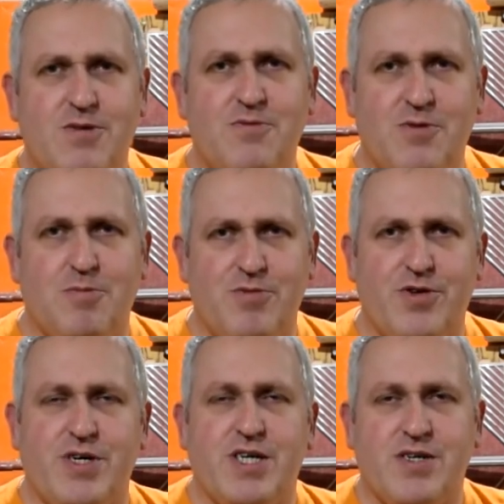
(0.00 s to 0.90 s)
what
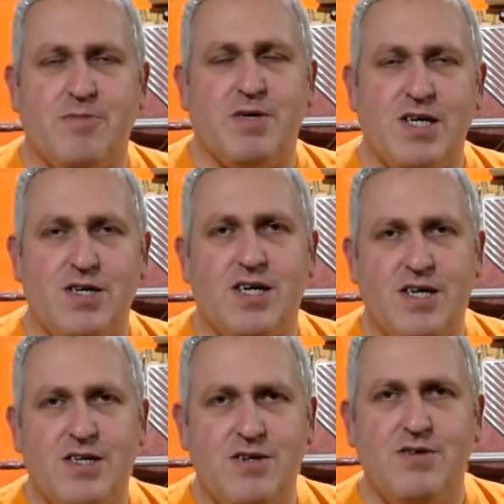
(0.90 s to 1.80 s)
projects I'm actually going
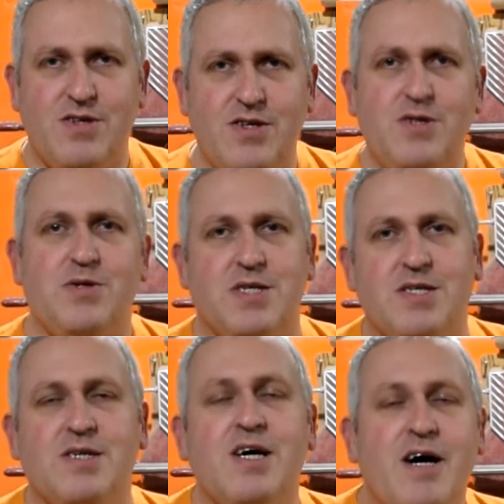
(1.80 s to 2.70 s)
to do to use these.
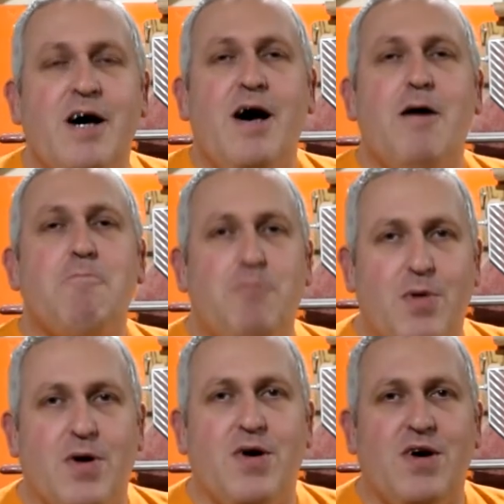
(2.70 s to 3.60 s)

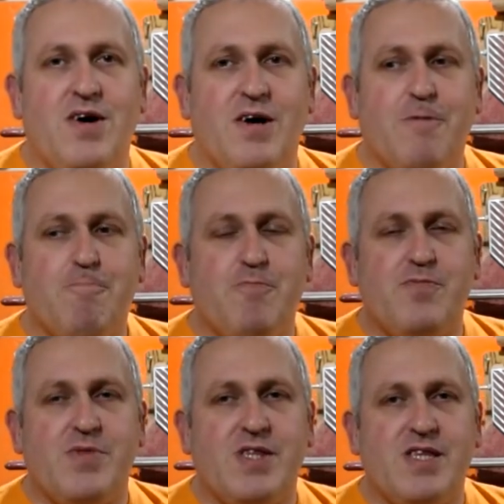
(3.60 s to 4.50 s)
But
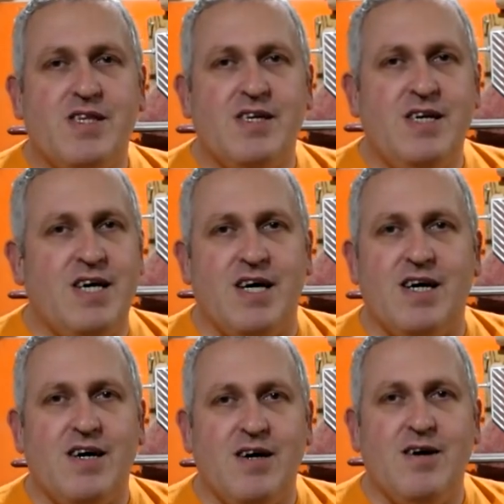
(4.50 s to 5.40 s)
yeah,
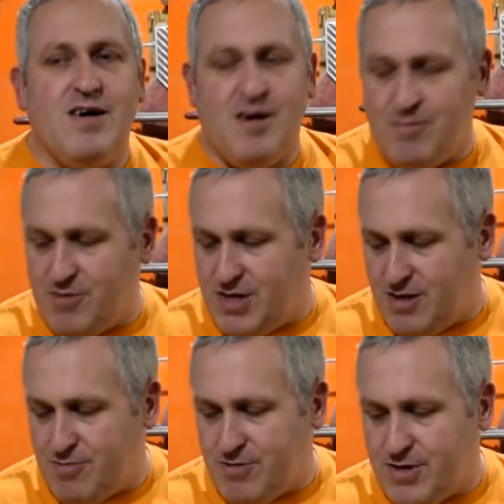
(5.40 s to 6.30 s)
I really
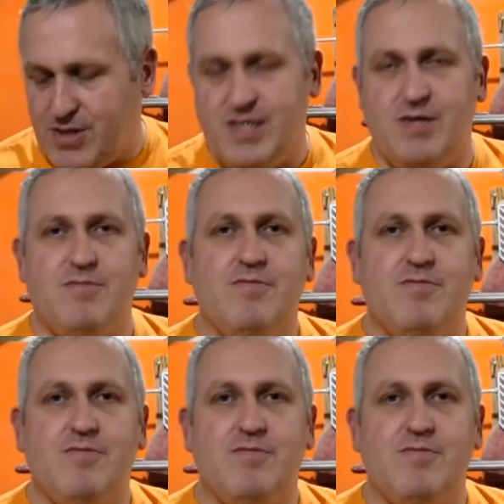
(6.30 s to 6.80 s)
appreciate